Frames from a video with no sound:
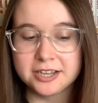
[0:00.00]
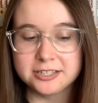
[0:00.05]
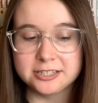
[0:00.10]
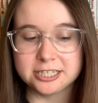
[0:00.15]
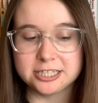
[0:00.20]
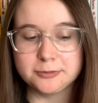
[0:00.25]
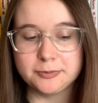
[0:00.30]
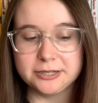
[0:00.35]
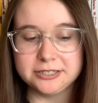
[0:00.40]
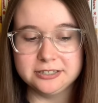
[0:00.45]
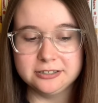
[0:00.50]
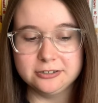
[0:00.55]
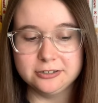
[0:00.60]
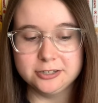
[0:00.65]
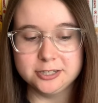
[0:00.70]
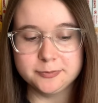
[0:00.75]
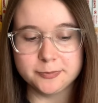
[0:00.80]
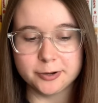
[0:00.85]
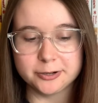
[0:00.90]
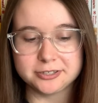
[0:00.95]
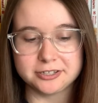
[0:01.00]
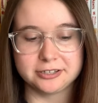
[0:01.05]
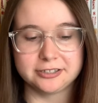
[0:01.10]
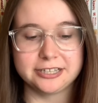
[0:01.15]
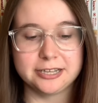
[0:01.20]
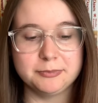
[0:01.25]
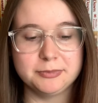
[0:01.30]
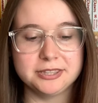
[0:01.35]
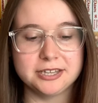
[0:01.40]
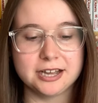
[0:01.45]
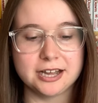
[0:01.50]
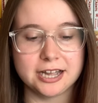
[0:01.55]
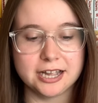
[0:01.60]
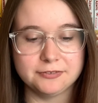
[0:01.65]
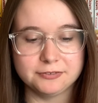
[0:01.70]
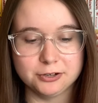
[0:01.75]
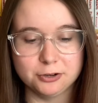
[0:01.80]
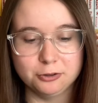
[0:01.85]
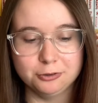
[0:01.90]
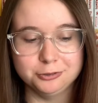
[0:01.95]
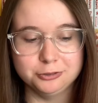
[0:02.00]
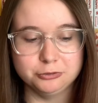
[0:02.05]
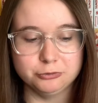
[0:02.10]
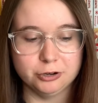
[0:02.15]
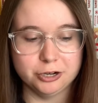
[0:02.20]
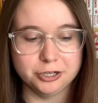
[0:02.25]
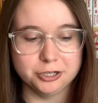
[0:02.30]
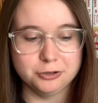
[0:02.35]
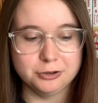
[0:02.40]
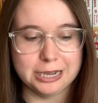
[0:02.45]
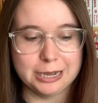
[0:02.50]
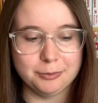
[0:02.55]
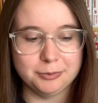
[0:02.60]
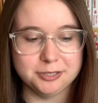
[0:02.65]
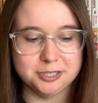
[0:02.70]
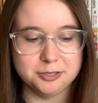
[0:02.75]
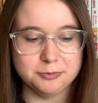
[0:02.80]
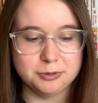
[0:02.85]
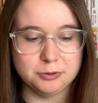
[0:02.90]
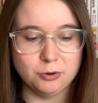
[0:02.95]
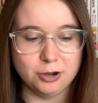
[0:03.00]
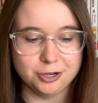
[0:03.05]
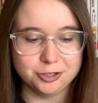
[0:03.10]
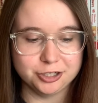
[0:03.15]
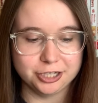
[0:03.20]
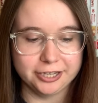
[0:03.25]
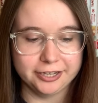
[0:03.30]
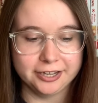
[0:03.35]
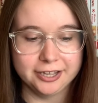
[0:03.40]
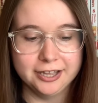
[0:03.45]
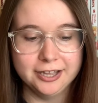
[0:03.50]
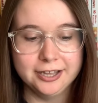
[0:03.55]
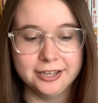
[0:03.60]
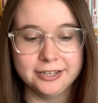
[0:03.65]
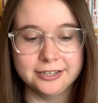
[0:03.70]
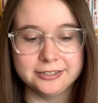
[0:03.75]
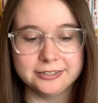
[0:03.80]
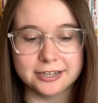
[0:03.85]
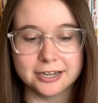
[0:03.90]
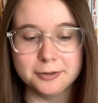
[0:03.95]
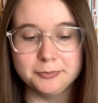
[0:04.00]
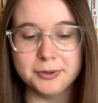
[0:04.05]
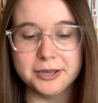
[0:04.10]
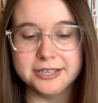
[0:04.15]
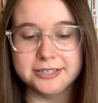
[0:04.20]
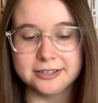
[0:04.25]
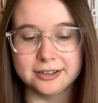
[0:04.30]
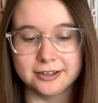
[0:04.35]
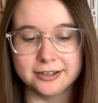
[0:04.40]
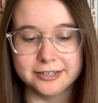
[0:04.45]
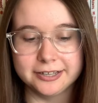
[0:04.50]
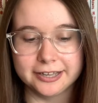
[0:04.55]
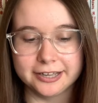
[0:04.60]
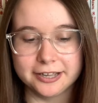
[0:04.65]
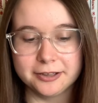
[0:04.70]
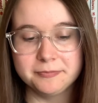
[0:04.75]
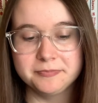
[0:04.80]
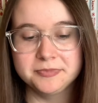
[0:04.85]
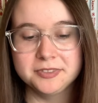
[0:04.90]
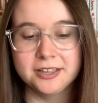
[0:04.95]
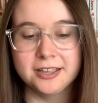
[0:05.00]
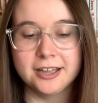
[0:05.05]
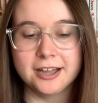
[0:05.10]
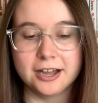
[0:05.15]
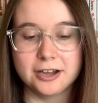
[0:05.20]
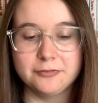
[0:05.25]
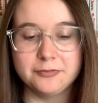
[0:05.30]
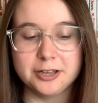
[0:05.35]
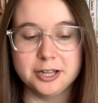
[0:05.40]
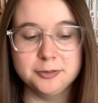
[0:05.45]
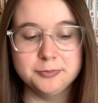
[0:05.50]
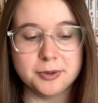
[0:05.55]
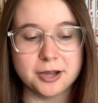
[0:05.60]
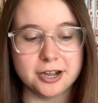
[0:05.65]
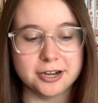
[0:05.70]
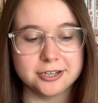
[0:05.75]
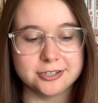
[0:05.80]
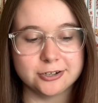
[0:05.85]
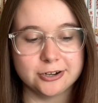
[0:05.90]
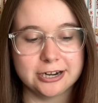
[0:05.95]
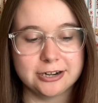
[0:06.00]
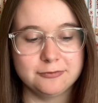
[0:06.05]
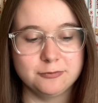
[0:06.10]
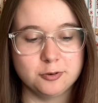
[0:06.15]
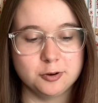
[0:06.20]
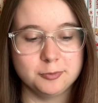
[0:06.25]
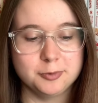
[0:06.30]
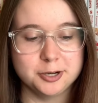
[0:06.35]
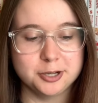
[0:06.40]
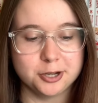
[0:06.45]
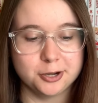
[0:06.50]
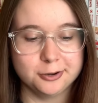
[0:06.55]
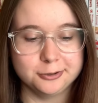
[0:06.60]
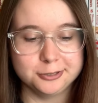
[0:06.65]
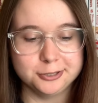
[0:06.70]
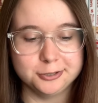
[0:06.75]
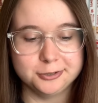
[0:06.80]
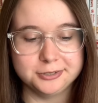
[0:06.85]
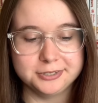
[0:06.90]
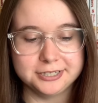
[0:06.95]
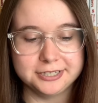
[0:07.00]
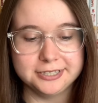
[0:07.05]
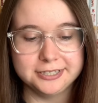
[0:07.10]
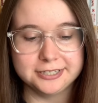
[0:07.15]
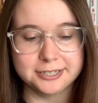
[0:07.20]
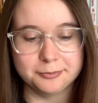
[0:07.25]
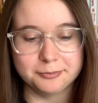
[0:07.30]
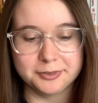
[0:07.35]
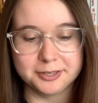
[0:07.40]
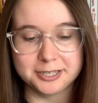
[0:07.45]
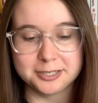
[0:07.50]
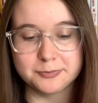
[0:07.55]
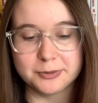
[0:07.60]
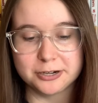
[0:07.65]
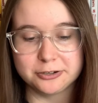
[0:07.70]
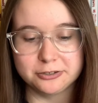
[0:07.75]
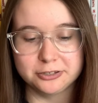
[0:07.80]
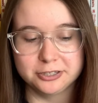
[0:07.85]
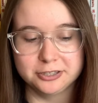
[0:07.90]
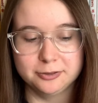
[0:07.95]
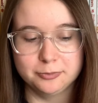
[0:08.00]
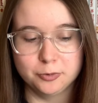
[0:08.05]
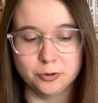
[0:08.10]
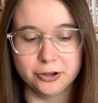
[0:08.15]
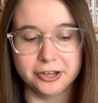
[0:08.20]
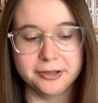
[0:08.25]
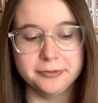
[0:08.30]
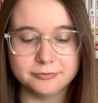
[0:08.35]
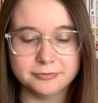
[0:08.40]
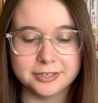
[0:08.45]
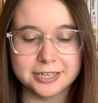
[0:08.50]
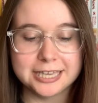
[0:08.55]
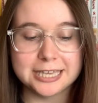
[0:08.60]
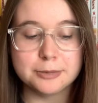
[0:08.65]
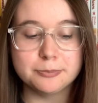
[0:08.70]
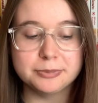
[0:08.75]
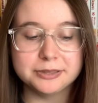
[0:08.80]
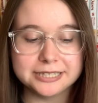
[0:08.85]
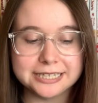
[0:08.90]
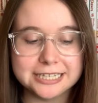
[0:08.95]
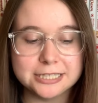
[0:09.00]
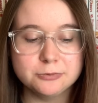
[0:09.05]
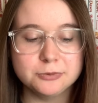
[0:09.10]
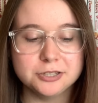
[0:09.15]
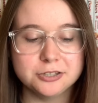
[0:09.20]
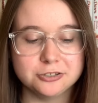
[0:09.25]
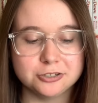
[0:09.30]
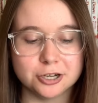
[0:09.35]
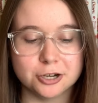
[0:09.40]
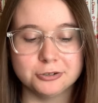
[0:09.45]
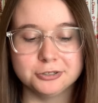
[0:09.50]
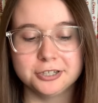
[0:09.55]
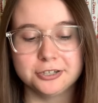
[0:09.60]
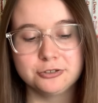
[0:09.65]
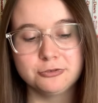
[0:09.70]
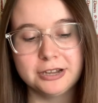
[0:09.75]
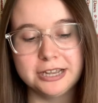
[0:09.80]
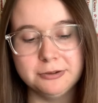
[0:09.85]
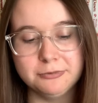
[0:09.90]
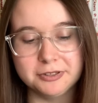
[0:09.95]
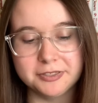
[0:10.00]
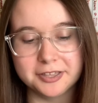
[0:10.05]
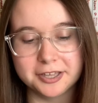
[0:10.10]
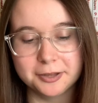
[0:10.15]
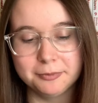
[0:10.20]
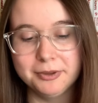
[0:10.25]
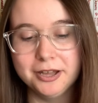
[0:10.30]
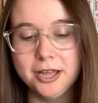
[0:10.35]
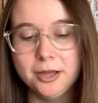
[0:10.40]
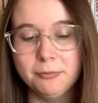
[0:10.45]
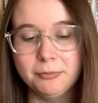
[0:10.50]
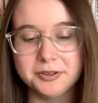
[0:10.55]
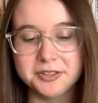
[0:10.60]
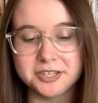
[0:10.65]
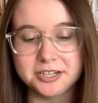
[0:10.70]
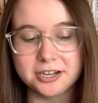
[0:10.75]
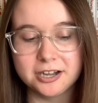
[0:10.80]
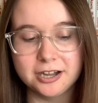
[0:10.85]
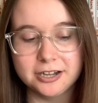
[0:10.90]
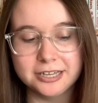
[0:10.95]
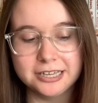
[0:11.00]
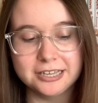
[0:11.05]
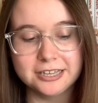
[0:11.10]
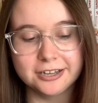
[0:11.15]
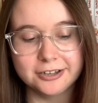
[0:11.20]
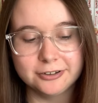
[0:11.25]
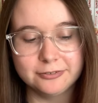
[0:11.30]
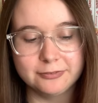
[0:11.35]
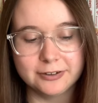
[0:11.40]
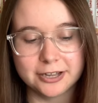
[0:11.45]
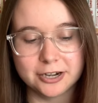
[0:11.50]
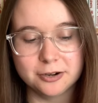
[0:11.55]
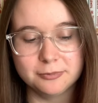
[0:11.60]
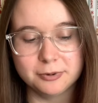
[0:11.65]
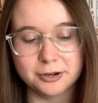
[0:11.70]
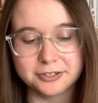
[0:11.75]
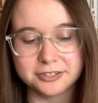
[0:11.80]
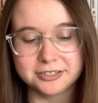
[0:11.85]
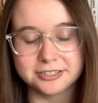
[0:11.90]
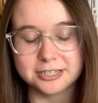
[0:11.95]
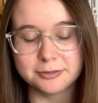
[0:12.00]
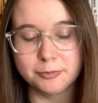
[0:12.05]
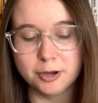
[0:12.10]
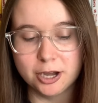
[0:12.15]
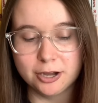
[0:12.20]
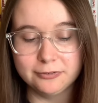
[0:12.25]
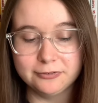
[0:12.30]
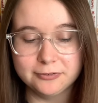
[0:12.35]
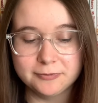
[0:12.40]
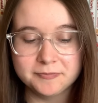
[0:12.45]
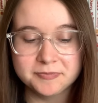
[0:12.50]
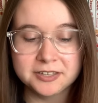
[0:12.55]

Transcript: The spectacle sparks a gleam in the eye of an old drunk who happens to be watching, Danpei Tange, a failed boxer and former coach who sees something special in the boy. He pleads with Joe to train with him, but the cocky young fighter brushes him off.